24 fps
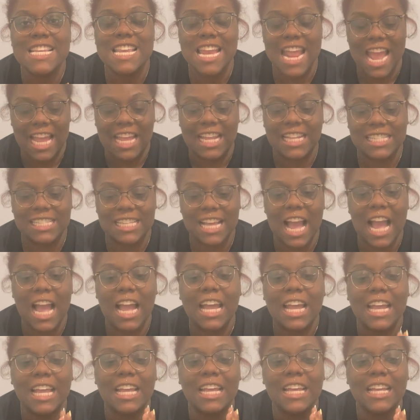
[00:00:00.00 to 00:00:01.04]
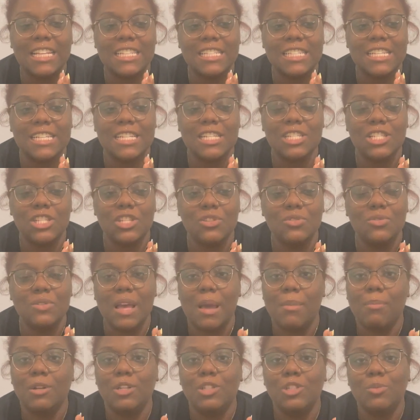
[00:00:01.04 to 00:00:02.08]
night. I didn't do
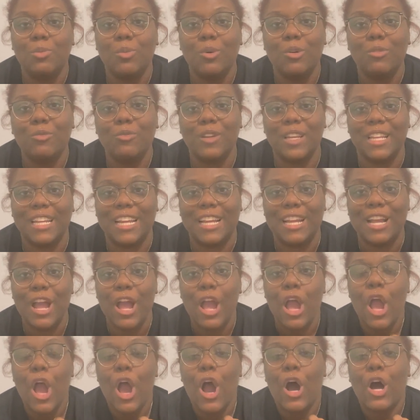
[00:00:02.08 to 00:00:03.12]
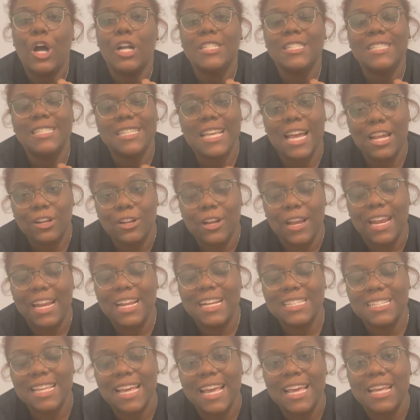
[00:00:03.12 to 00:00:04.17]
that much more reading on Saturday
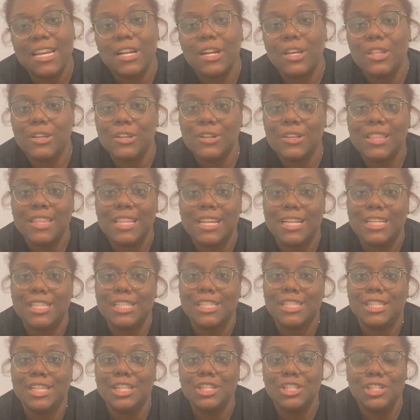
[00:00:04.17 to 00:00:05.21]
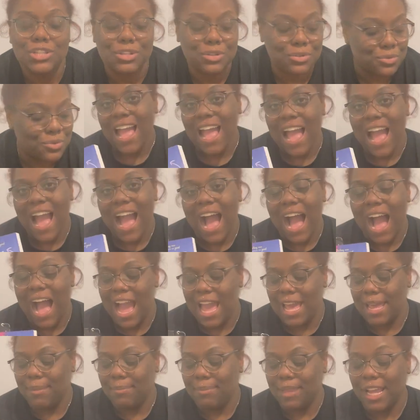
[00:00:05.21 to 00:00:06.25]
because I had other things to do.
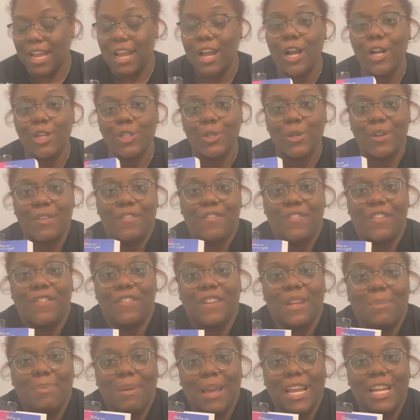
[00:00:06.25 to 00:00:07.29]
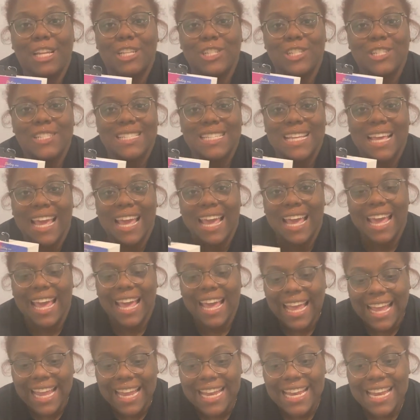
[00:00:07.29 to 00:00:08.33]
I am like 150 pages
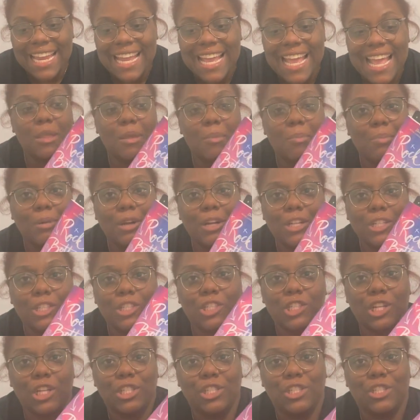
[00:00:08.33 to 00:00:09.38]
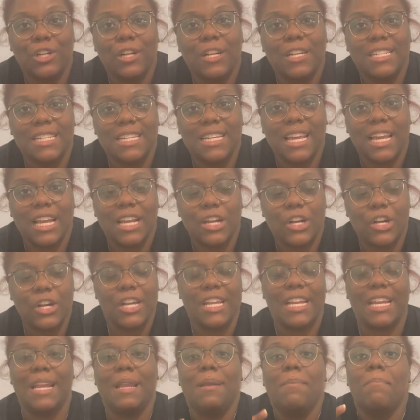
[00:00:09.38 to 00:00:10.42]
in. The book just started to get
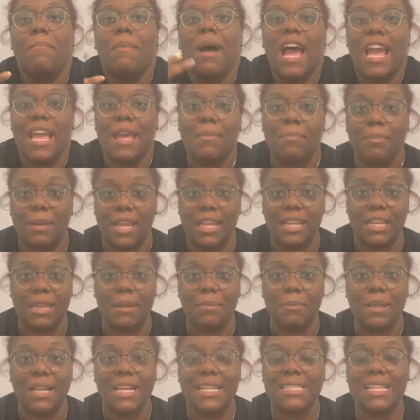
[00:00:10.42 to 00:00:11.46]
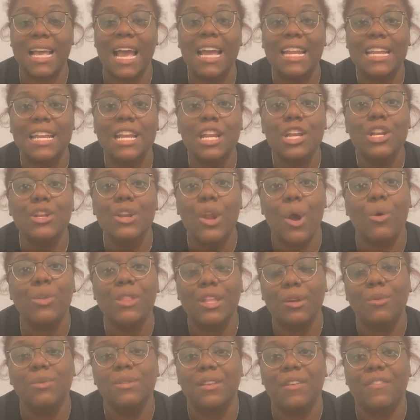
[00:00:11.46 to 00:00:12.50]
good, in my opinion, because I didn't know that
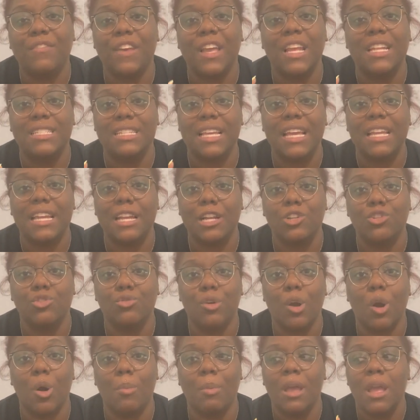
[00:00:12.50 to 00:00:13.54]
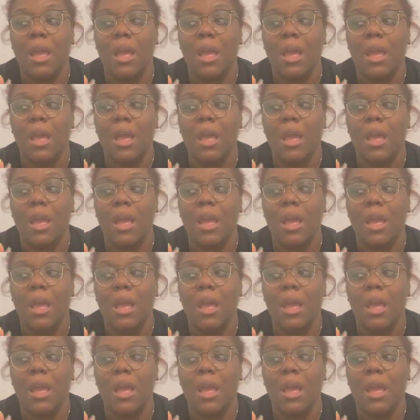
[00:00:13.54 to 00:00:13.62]
it was a fake dating trope.